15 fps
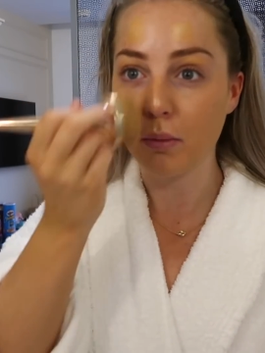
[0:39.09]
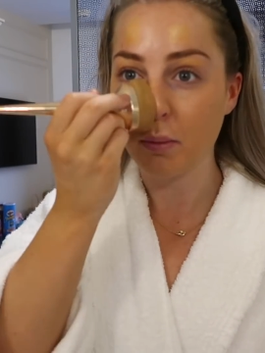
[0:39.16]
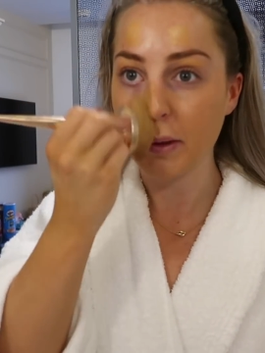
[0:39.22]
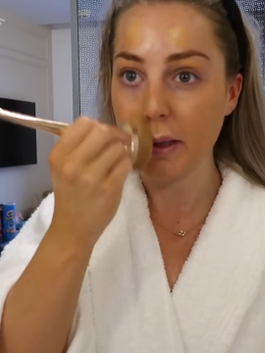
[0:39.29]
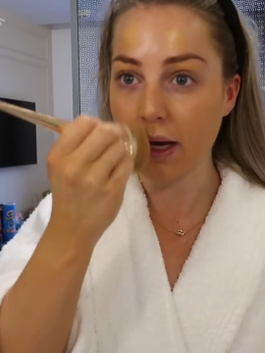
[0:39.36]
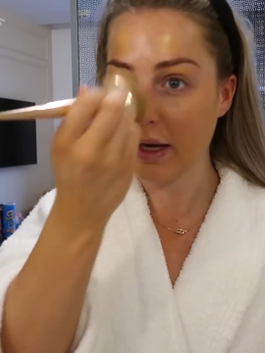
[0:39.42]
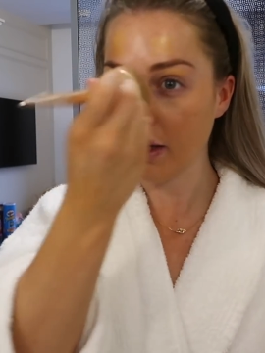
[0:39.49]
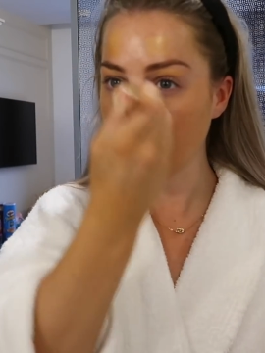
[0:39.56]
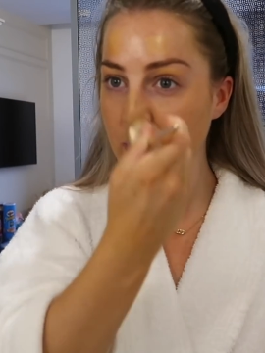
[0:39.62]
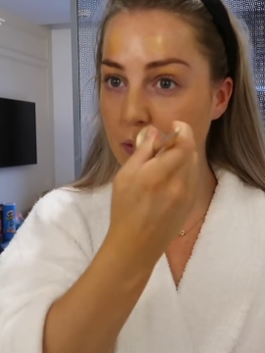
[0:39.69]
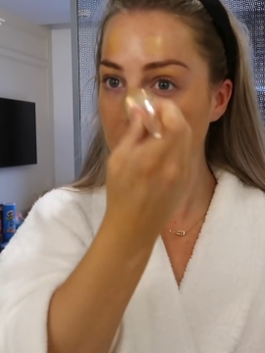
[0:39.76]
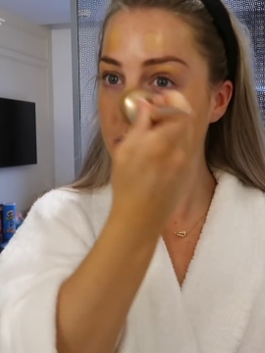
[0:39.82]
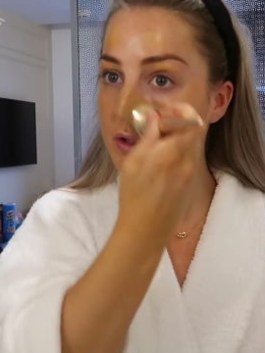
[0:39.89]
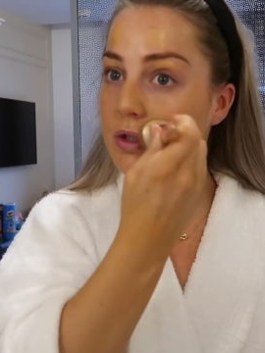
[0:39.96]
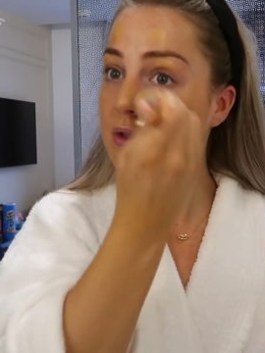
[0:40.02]
But yeah, I
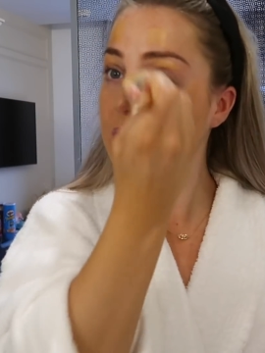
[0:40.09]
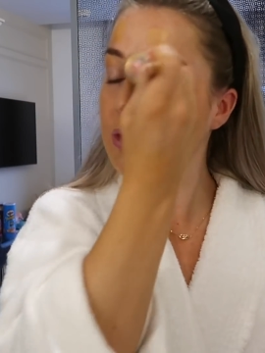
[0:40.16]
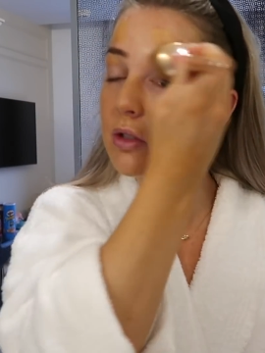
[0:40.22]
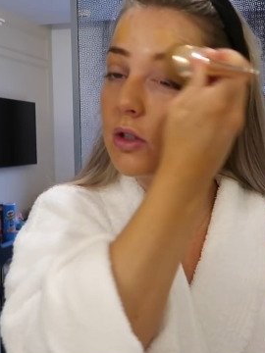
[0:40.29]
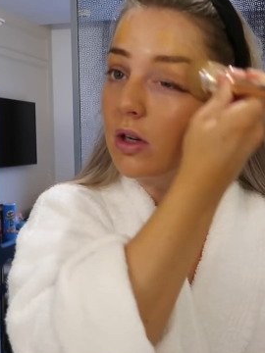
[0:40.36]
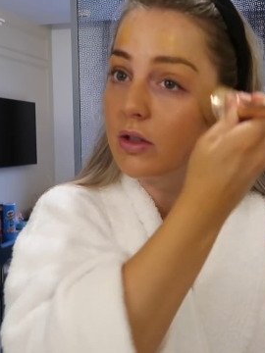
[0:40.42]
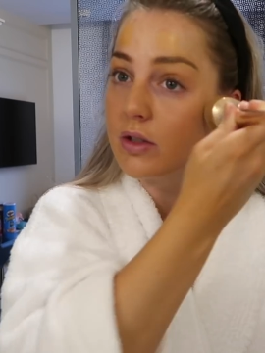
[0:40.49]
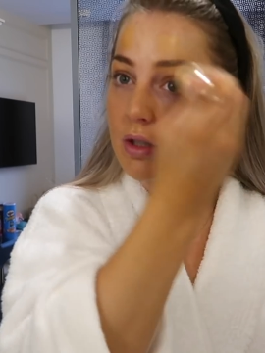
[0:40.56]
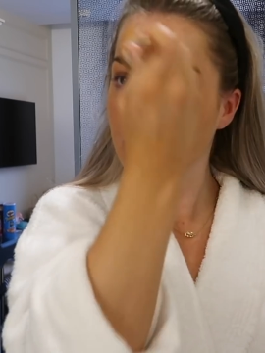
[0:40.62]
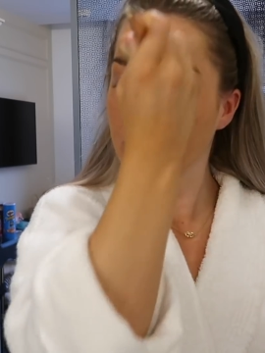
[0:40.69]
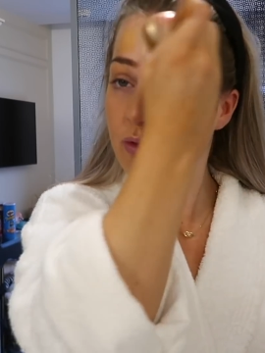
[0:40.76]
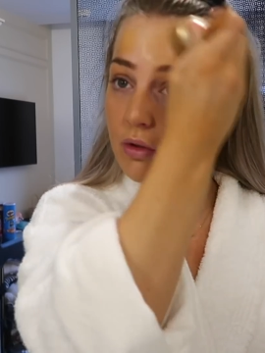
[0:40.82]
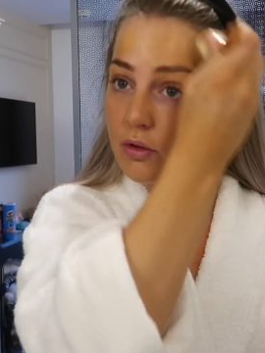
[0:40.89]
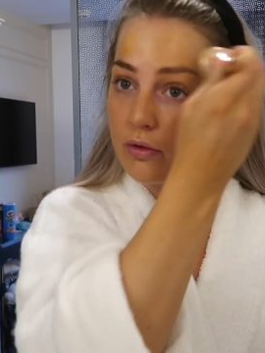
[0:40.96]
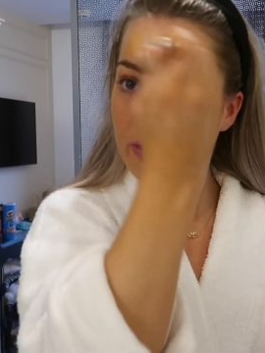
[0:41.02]
always use the Charlotte
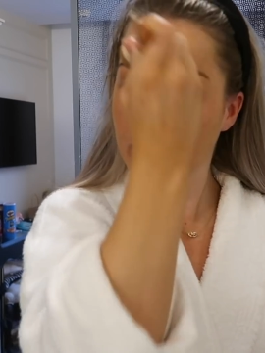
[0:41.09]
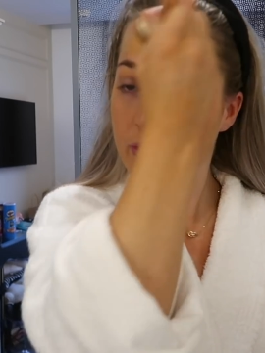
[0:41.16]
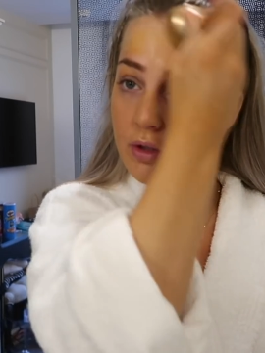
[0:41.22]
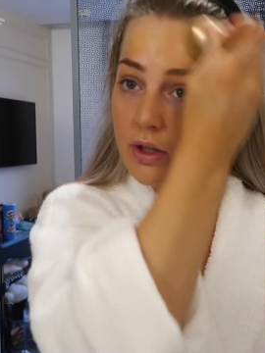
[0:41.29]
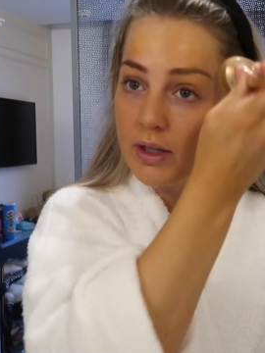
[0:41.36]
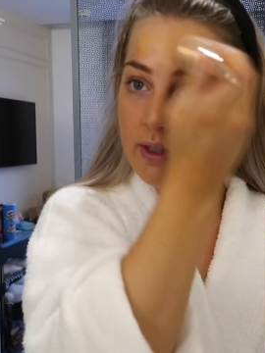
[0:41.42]
Tilbury Flawless Filter.